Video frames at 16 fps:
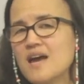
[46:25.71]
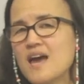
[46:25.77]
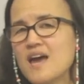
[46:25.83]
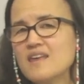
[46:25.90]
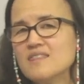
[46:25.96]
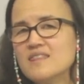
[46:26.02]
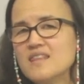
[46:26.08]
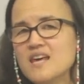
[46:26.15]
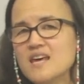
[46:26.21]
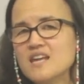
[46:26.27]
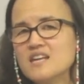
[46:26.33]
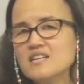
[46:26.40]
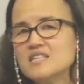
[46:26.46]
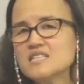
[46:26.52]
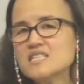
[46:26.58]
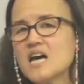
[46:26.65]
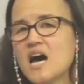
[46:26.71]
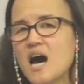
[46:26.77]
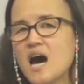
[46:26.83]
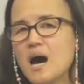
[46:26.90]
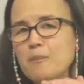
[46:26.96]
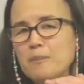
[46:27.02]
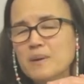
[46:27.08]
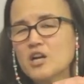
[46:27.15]
and then
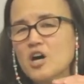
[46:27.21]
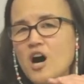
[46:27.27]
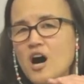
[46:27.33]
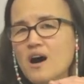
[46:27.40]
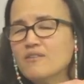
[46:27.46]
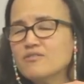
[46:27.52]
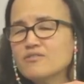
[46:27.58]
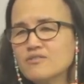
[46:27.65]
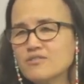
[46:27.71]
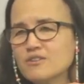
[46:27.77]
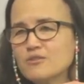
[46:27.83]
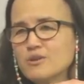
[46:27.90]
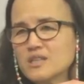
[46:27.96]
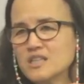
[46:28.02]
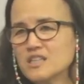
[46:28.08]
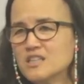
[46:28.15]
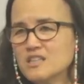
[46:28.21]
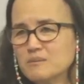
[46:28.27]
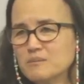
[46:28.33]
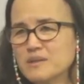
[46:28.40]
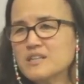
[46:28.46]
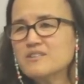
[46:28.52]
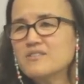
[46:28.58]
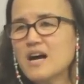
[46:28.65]
top it off with a little
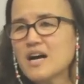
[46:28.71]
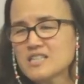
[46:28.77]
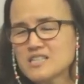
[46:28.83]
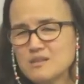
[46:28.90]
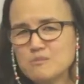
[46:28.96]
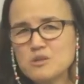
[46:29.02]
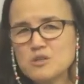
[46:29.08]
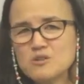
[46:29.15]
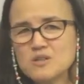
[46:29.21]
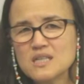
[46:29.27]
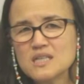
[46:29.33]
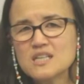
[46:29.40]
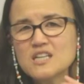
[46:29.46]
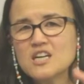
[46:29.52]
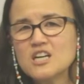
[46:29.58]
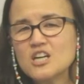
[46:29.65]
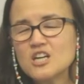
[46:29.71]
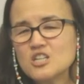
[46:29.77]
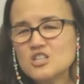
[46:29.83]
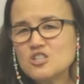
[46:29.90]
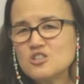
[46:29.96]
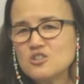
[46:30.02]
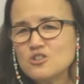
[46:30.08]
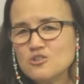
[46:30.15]
bit of oxybutynin
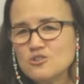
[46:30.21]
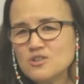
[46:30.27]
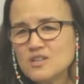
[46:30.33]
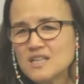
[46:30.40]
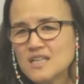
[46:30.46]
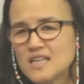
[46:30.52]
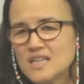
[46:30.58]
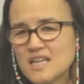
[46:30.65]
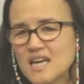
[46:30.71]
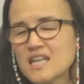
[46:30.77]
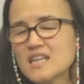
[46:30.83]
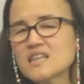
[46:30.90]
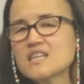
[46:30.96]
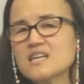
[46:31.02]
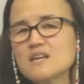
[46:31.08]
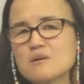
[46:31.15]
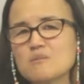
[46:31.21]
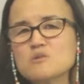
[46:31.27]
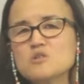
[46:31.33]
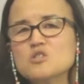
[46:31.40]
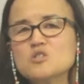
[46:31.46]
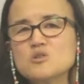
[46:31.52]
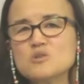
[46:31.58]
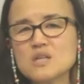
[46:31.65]
to get them
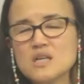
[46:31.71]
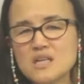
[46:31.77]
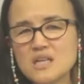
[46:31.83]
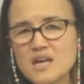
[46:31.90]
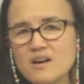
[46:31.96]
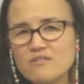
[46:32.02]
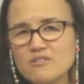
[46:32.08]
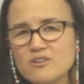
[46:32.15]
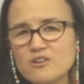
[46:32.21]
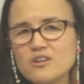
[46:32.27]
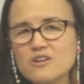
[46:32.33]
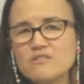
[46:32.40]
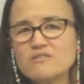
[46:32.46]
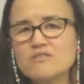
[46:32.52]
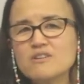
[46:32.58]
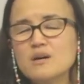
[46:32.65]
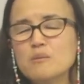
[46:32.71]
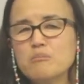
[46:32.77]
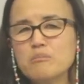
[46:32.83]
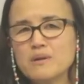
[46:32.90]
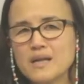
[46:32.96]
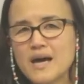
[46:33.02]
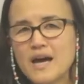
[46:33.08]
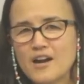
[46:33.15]
to the level of
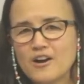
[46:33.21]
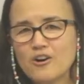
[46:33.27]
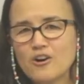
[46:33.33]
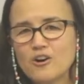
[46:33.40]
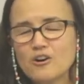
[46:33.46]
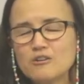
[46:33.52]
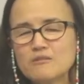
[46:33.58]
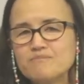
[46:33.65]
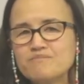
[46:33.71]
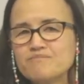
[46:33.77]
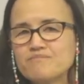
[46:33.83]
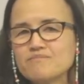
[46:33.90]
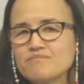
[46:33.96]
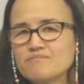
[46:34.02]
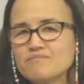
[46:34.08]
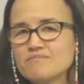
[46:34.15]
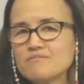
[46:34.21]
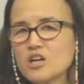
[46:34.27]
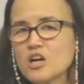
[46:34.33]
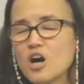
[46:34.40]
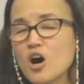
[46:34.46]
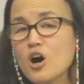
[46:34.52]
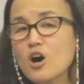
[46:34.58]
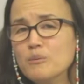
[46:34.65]
bladder
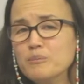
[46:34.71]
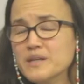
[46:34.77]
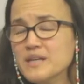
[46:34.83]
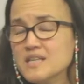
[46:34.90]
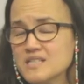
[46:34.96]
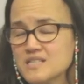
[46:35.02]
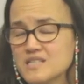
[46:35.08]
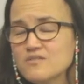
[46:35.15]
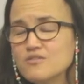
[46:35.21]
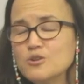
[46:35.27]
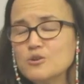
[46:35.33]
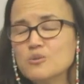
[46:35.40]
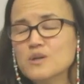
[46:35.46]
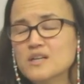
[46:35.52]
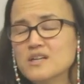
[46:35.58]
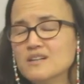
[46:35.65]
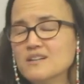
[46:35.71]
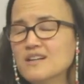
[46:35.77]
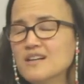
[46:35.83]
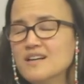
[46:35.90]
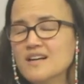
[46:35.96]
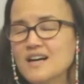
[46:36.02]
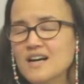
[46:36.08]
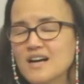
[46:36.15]
calmness, if you will,
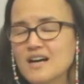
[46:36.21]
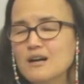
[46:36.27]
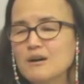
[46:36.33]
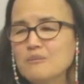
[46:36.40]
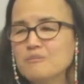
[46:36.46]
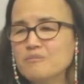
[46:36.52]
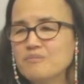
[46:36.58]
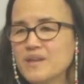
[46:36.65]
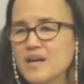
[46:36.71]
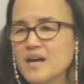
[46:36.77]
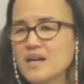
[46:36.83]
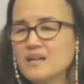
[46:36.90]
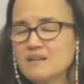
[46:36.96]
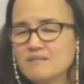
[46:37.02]
that